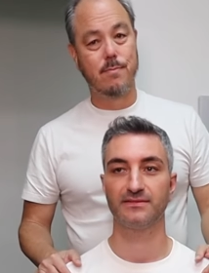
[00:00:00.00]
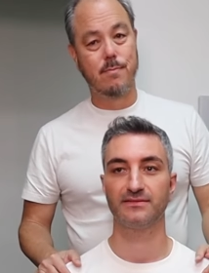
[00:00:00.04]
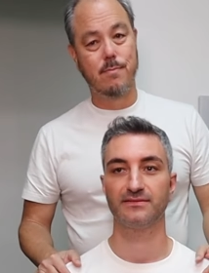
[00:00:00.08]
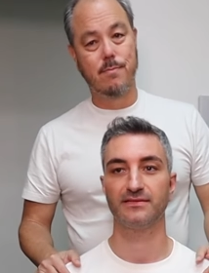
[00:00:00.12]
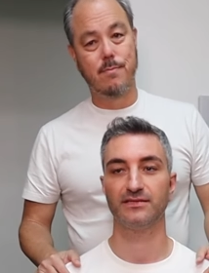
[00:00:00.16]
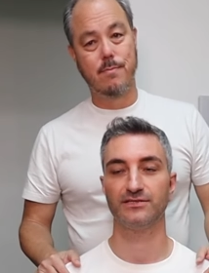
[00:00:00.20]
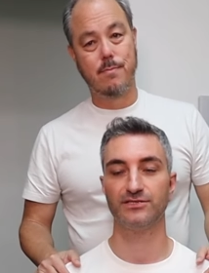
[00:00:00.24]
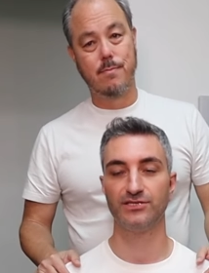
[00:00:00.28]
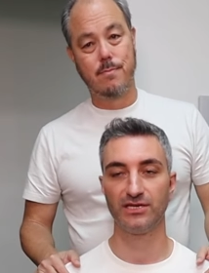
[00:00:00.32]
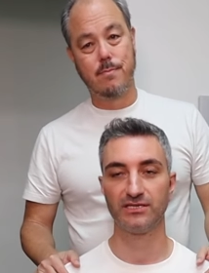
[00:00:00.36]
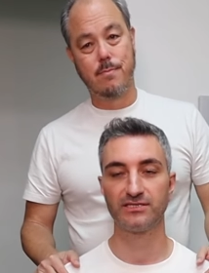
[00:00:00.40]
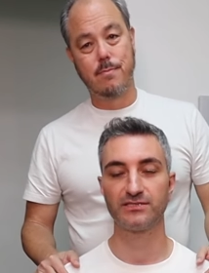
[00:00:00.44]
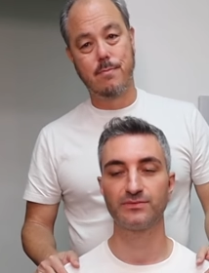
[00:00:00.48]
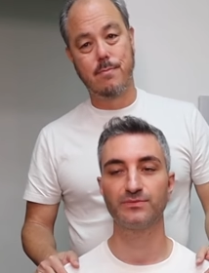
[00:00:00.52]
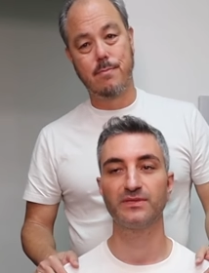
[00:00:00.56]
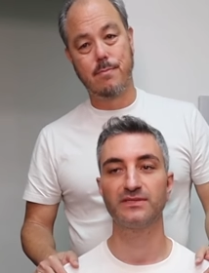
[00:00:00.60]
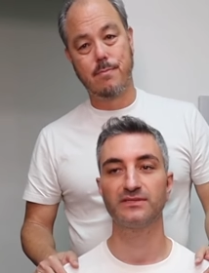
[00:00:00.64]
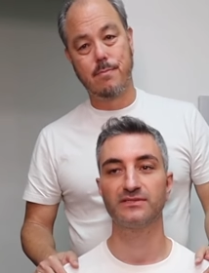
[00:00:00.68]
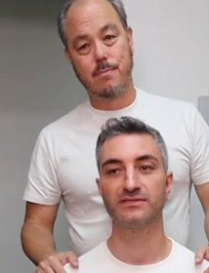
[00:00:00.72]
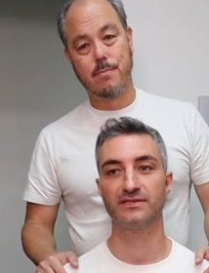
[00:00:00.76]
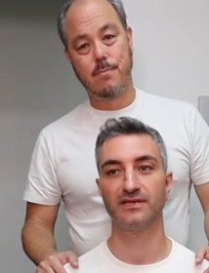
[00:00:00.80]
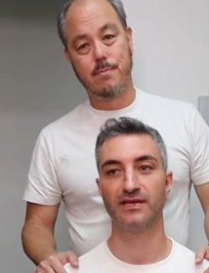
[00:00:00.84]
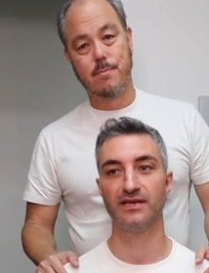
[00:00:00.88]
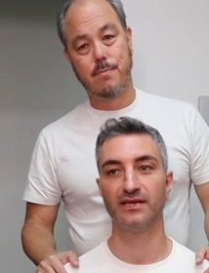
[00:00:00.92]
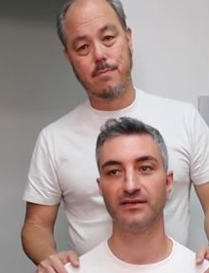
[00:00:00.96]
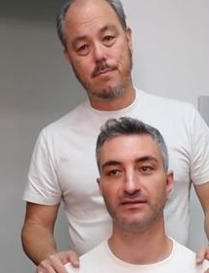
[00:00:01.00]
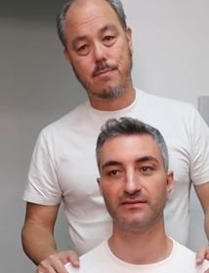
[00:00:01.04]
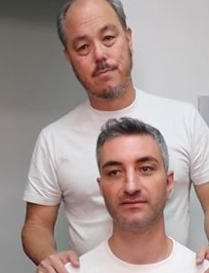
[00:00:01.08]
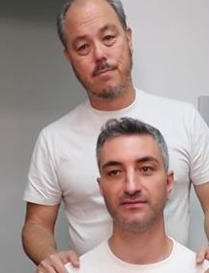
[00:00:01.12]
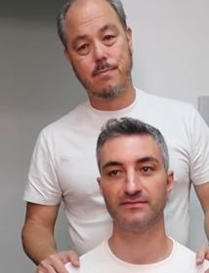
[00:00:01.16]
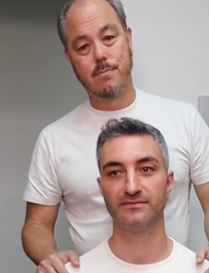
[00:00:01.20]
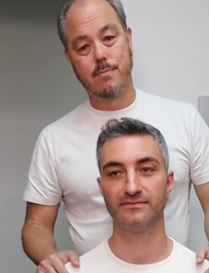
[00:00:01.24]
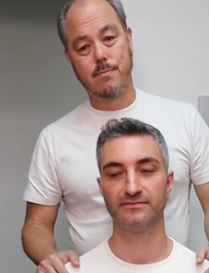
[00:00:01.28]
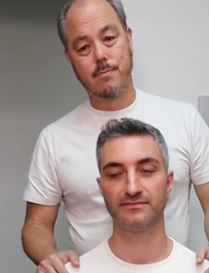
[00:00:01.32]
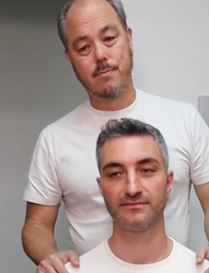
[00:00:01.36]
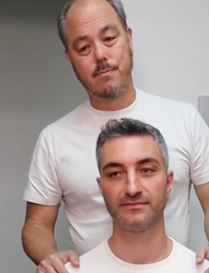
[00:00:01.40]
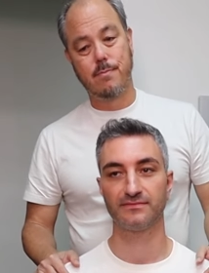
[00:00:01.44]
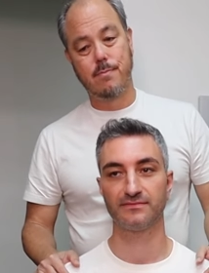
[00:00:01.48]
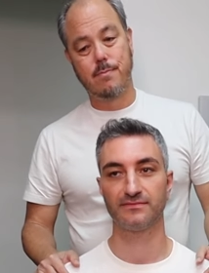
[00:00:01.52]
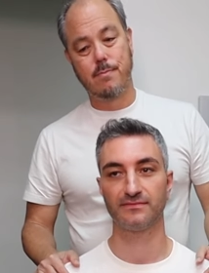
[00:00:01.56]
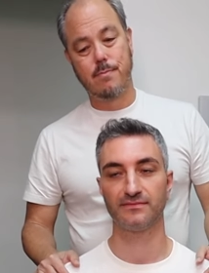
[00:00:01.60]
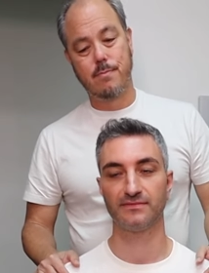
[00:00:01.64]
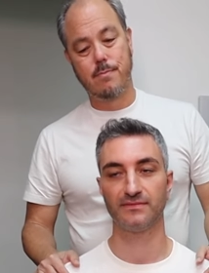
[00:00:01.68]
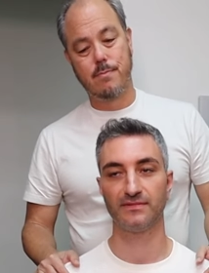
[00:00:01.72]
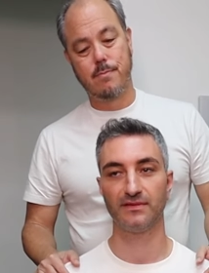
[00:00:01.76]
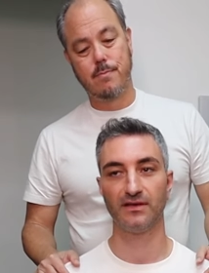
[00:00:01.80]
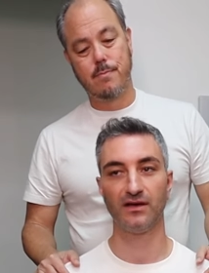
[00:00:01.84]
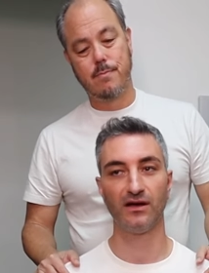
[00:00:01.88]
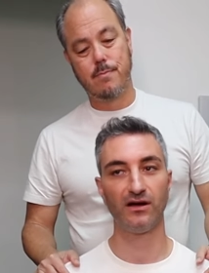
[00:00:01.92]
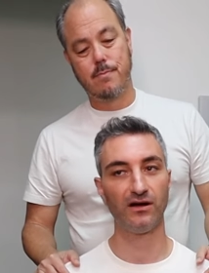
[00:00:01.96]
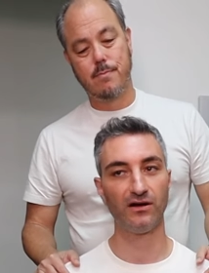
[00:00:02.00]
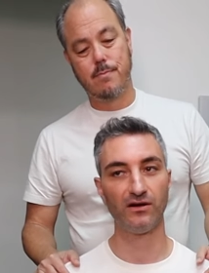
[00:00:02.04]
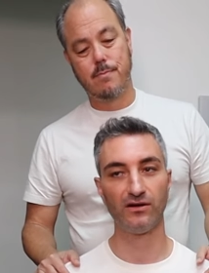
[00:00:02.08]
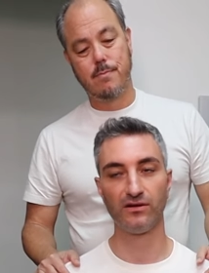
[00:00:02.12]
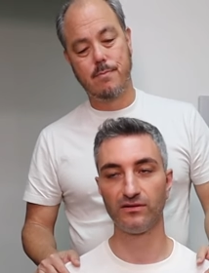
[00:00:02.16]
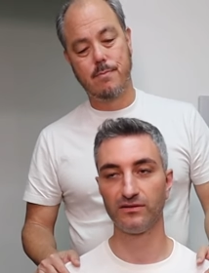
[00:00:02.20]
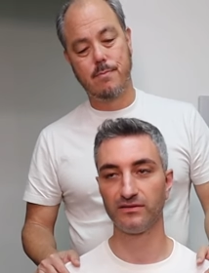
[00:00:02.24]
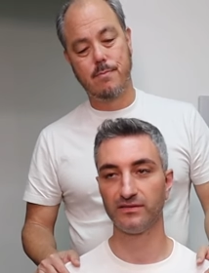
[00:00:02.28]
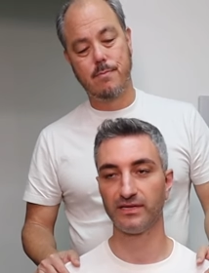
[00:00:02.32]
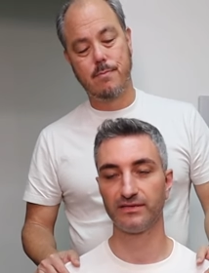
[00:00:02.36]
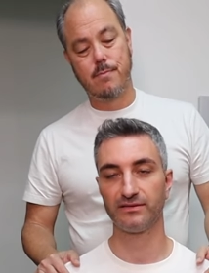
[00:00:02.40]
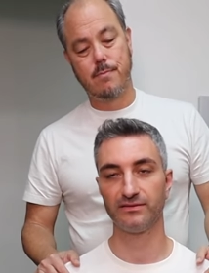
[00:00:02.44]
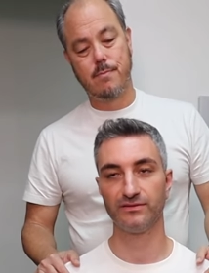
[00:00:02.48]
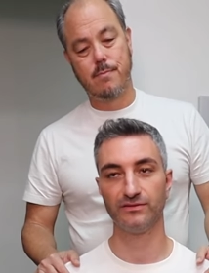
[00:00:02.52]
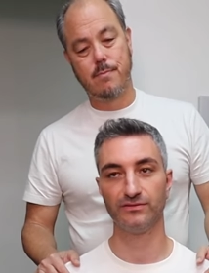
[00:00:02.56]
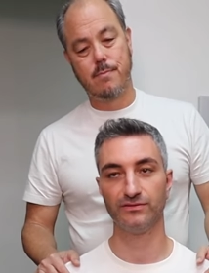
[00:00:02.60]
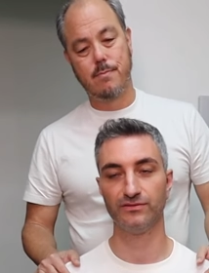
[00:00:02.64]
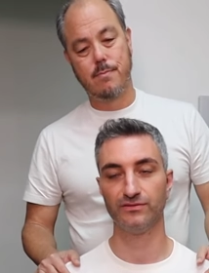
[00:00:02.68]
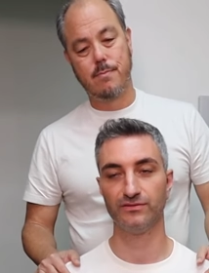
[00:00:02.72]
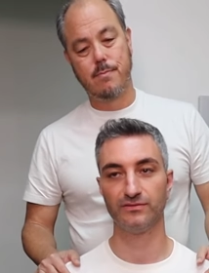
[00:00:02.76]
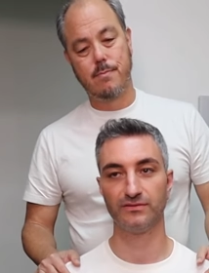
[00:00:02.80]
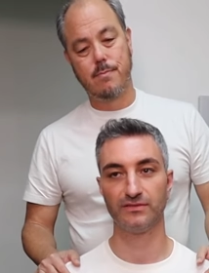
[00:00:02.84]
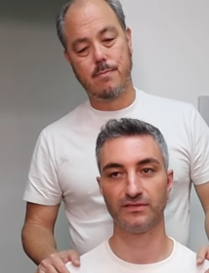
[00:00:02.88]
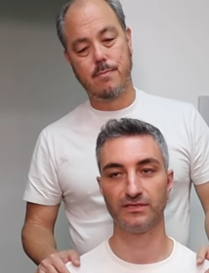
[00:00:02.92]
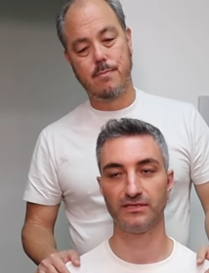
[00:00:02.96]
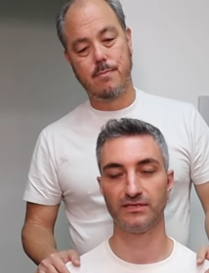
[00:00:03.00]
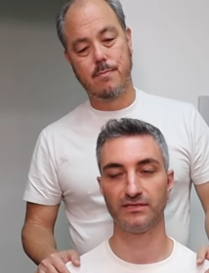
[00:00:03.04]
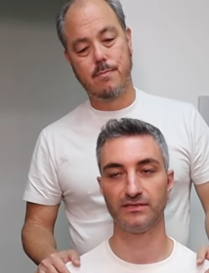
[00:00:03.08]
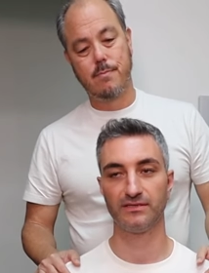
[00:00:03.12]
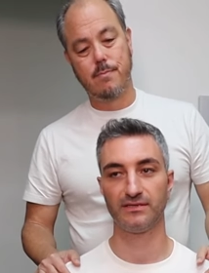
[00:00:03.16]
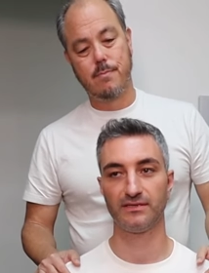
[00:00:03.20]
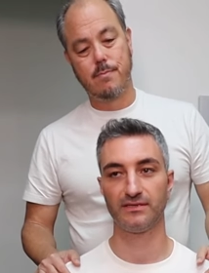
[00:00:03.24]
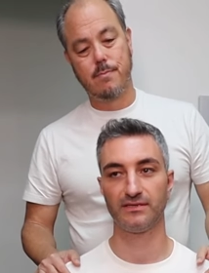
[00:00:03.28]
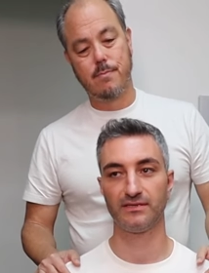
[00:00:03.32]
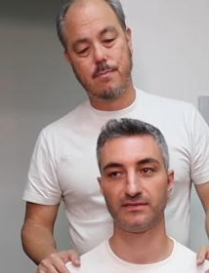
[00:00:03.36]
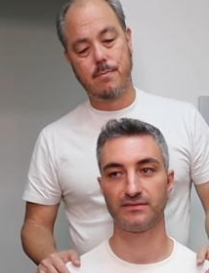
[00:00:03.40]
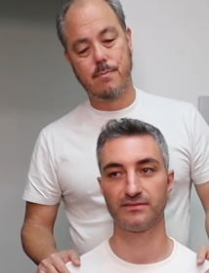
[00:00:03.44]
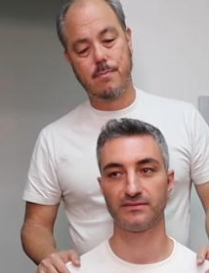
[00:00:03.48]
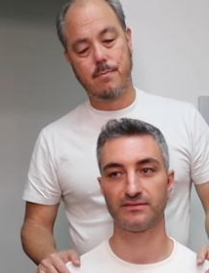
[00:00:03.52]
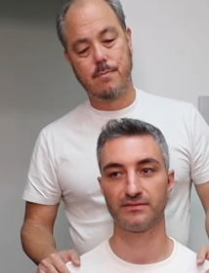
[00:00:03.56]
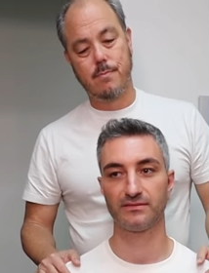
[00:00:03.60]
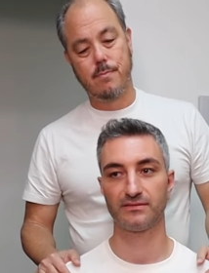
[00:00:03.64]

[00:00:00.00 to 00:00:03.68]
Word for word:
Speaker 1: adjustments and all that you uh,